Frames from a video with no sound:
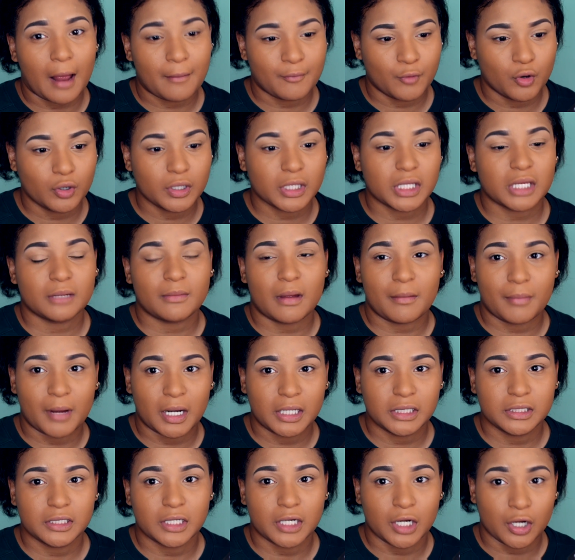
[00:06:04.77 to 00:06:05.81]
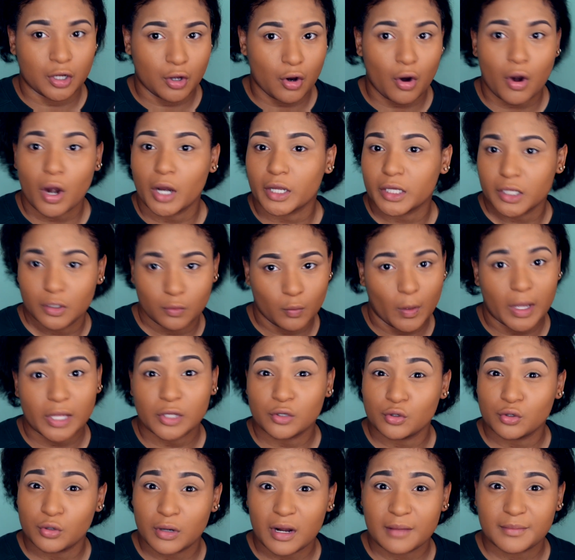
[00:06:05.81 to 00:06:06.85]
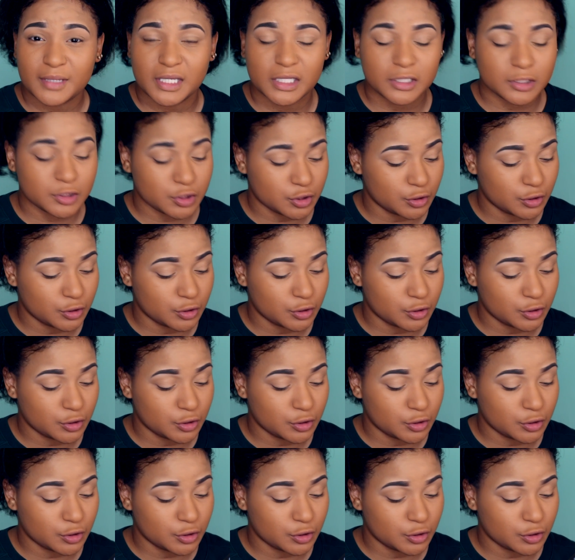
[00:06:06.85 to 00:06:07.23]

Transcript: I'm going to get my body done and the car can wait. You know what I mean?